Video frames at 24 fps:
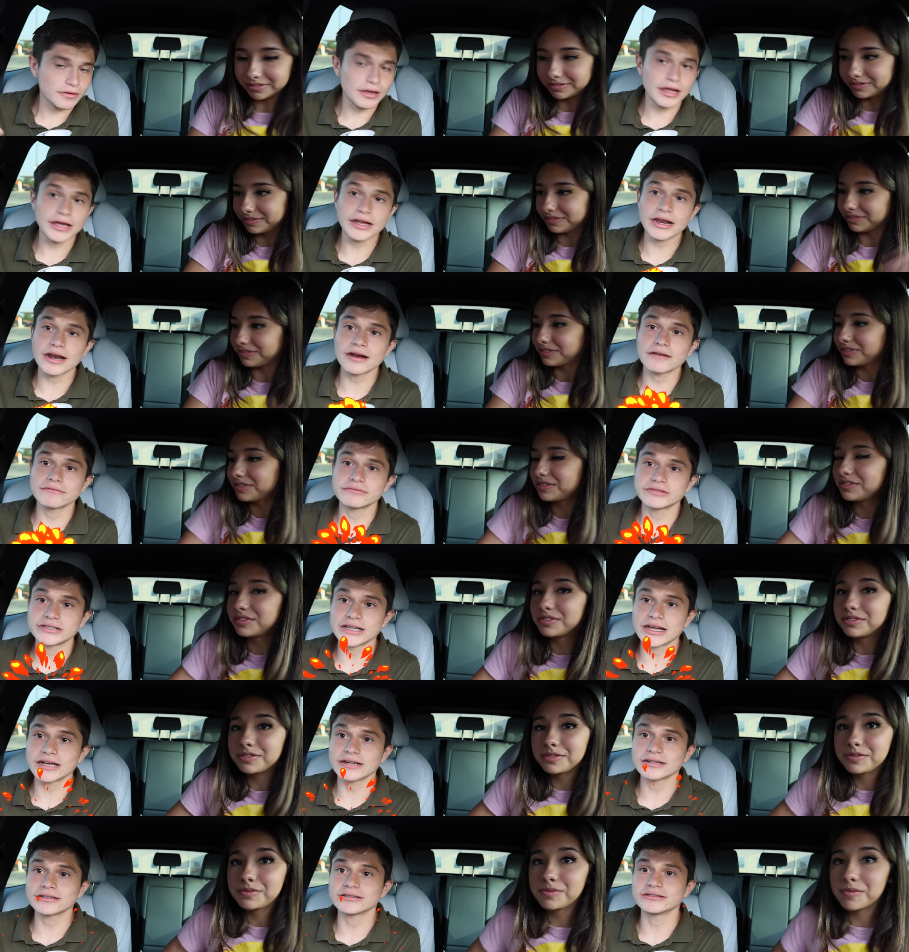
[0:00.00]
Speaker 1: 8 out of
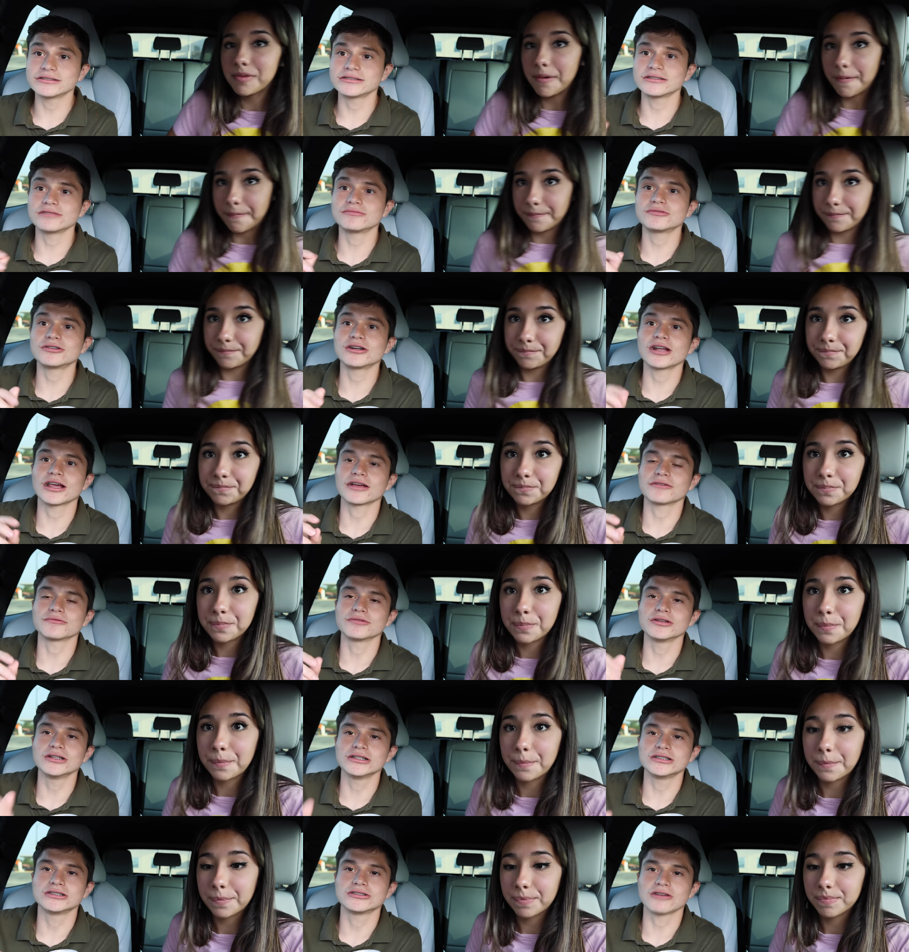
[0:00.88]
10 because they were like
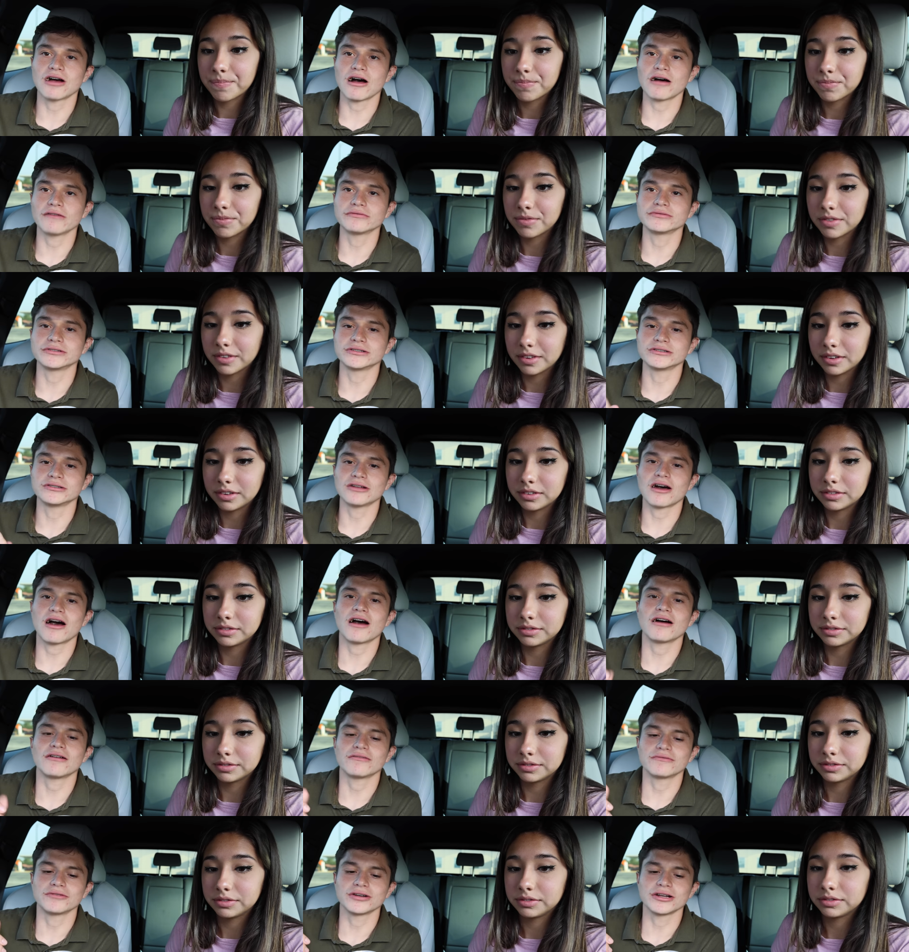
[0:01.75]
really soft and
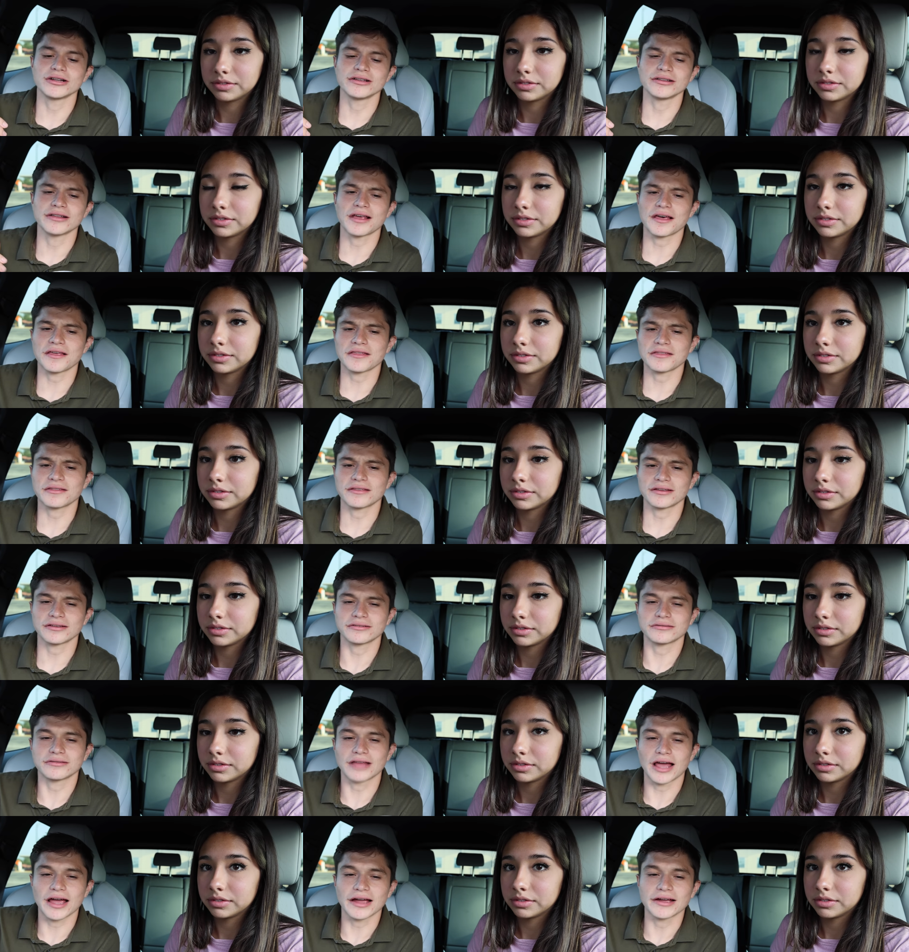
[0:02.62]
not really like,
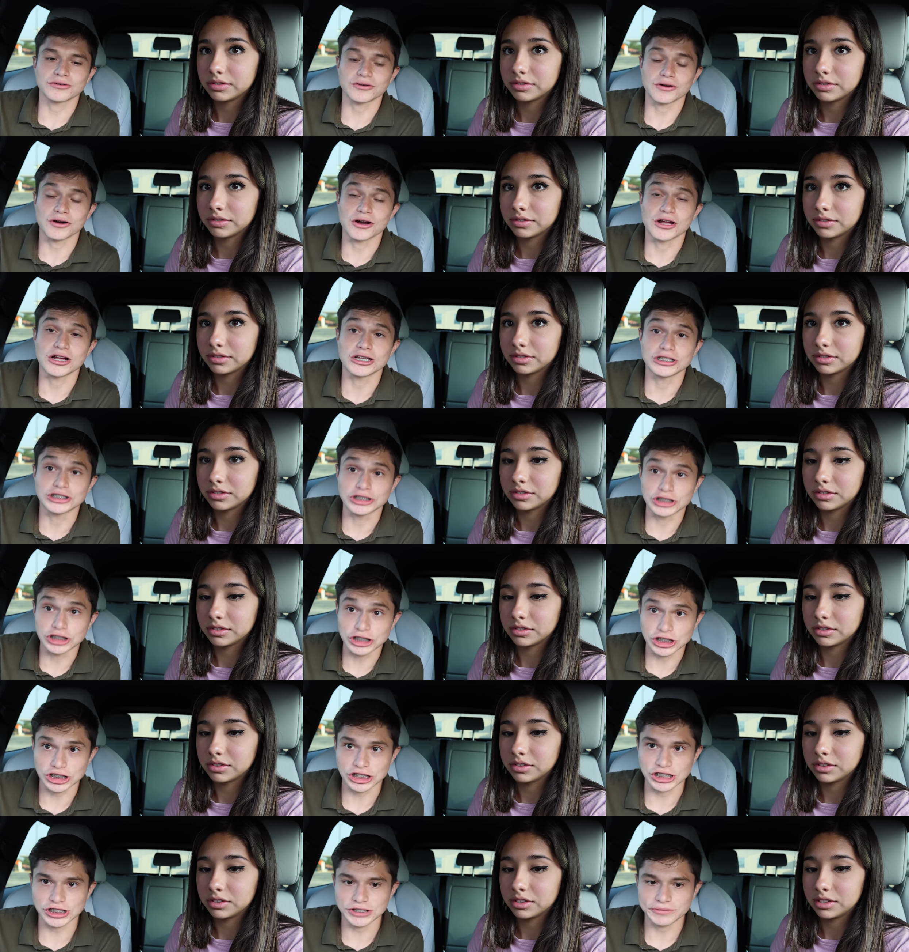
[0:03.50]
like that
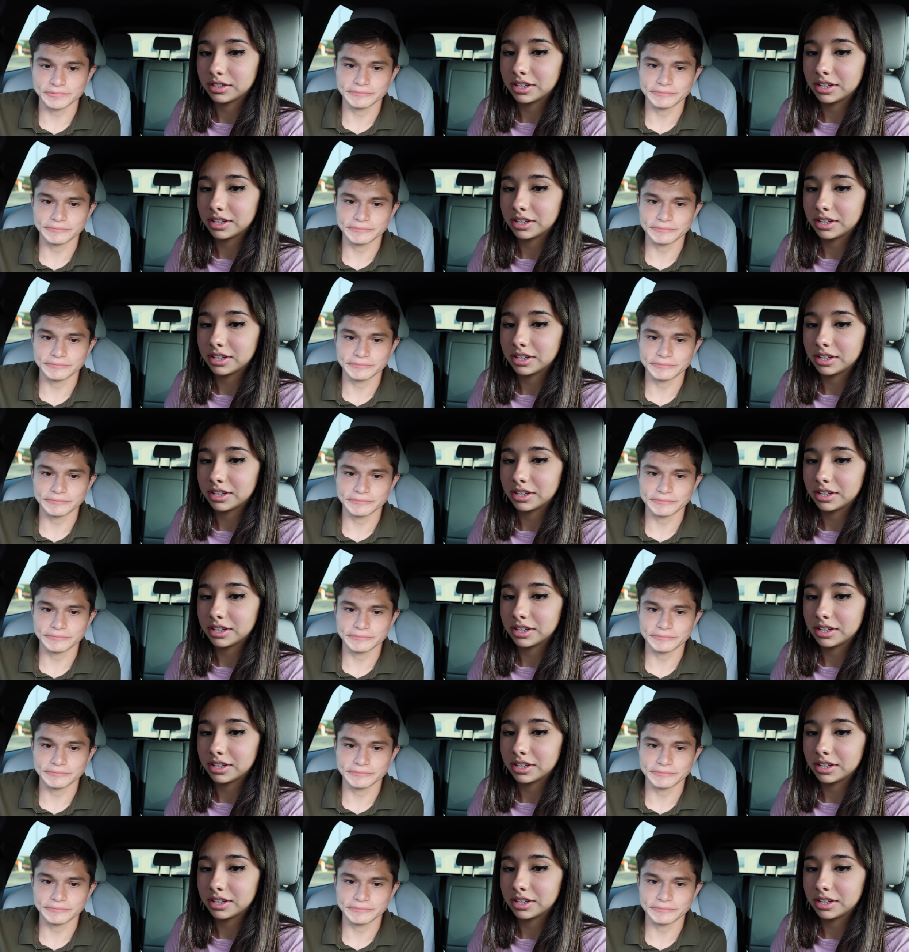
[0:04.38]
crunchy.